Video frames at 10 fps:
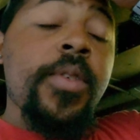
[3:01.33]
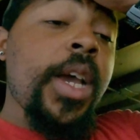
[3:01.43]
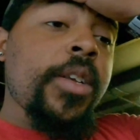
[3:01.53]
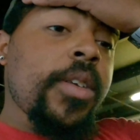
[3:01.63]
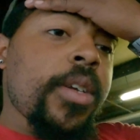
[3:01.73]

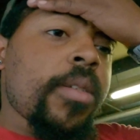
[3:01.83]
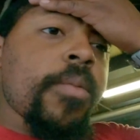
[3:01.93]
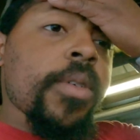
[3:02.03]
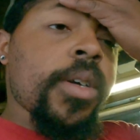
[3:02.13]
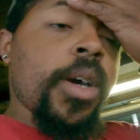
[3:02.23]
It's actually
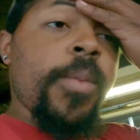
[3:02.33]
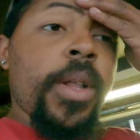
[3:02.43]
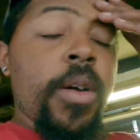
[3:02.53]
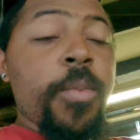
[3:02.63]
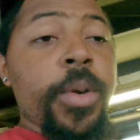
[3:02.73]

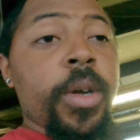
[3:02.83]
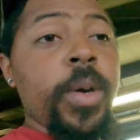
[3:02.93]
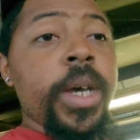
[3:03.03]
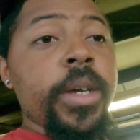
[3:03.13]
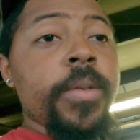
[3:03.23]
coming along
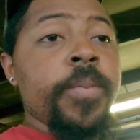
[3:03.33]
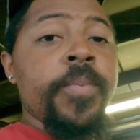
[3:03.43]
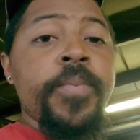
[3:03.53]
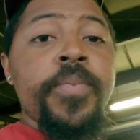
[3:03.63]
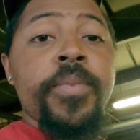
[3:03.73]
pretty quick.
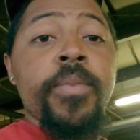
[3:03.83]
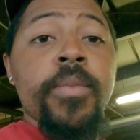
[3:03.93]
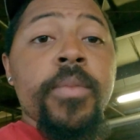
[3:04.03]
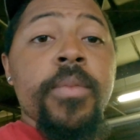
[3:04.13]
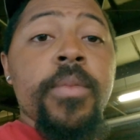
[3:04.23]

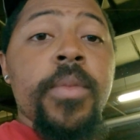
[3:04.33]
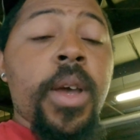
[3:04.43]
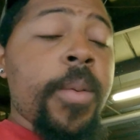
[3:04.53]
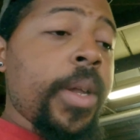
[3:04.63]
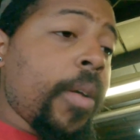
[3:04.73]

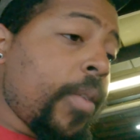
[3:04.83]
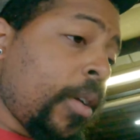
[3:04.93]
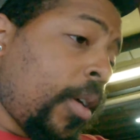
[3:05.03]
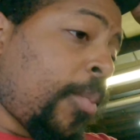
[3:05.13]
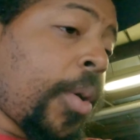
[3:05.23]

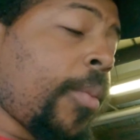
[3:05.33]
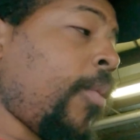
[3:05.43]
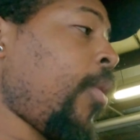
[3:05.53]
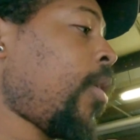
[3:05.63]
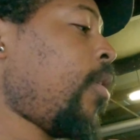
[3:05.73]
I've literally
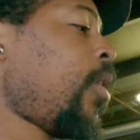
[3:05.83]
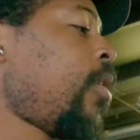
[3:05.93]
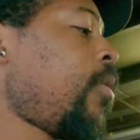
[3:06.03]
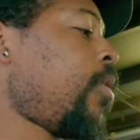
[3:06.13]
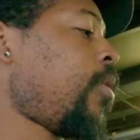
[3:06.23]
probably been working
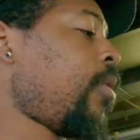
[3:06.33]
on it